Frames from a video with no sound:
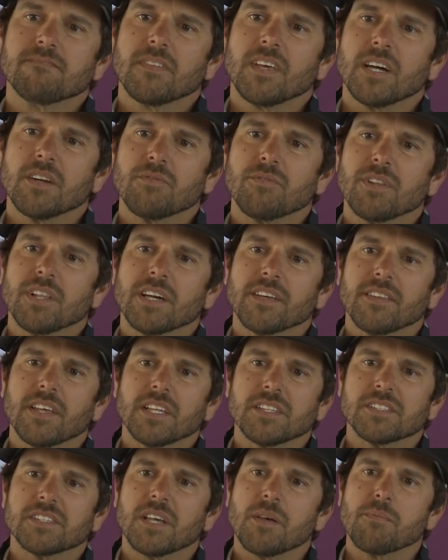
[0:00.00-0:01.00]
I feel like
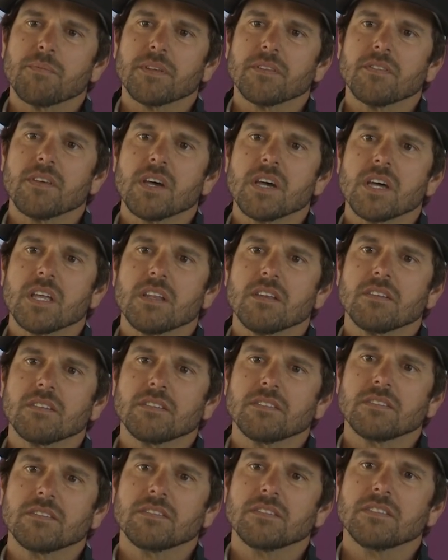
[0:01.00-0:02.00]
that's something that
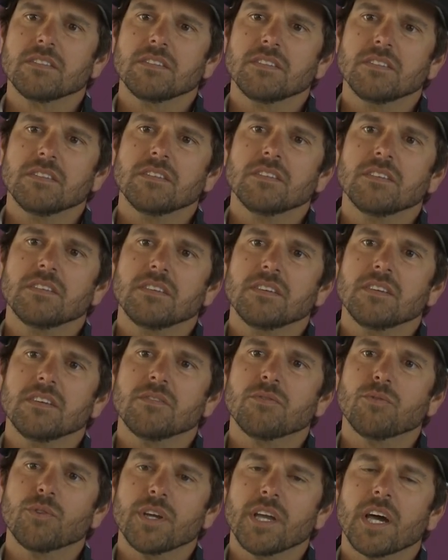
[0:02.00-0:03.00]

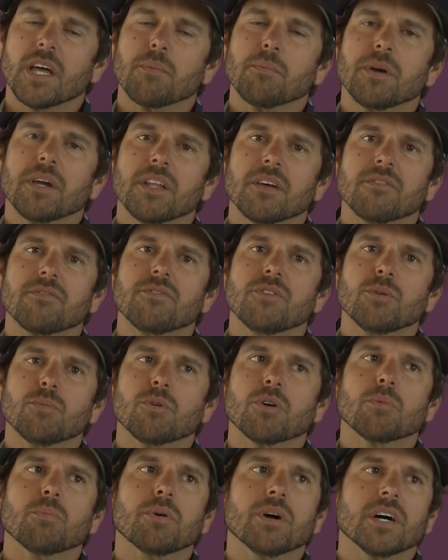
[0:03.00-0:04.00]
if we had made a few
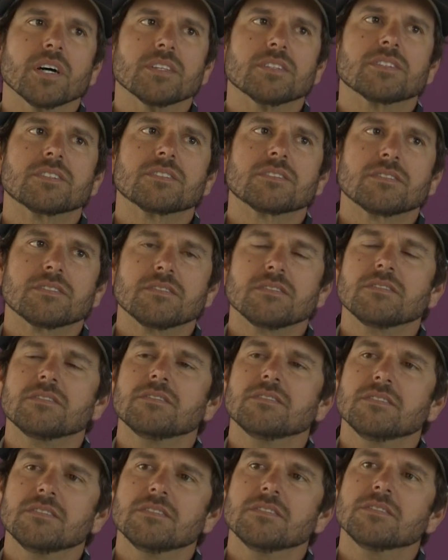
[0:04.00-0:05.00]
more putts,
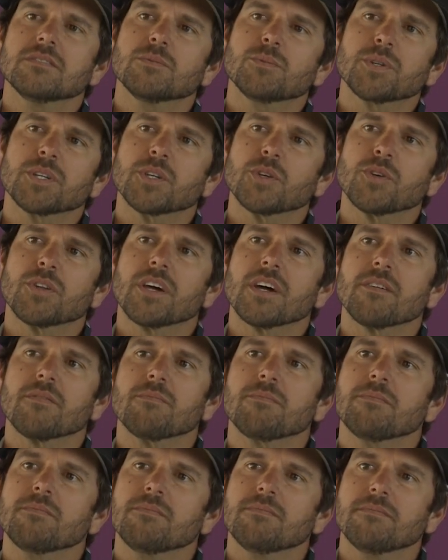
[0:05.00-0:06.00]
we could have,
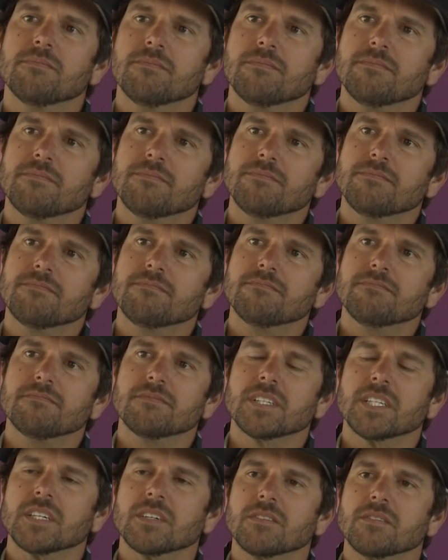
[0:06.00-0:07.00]

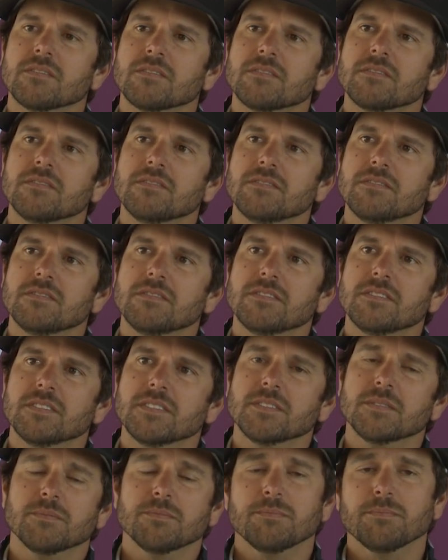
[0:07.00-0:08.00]
you know,
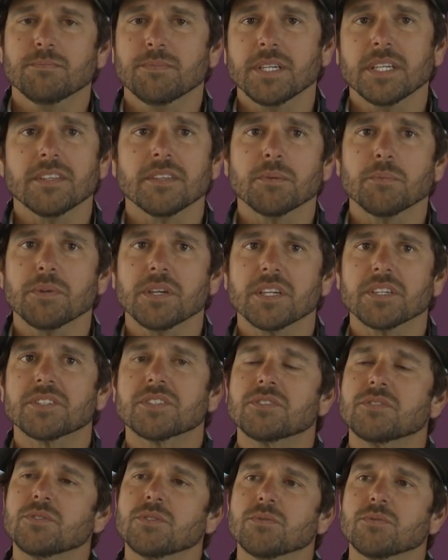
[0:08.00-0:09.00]
be in the
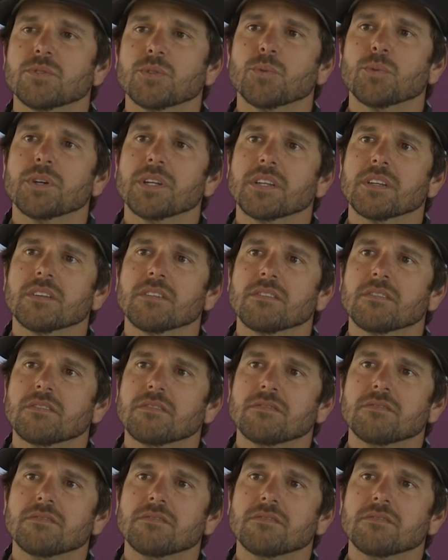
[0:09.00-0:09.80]
mix to win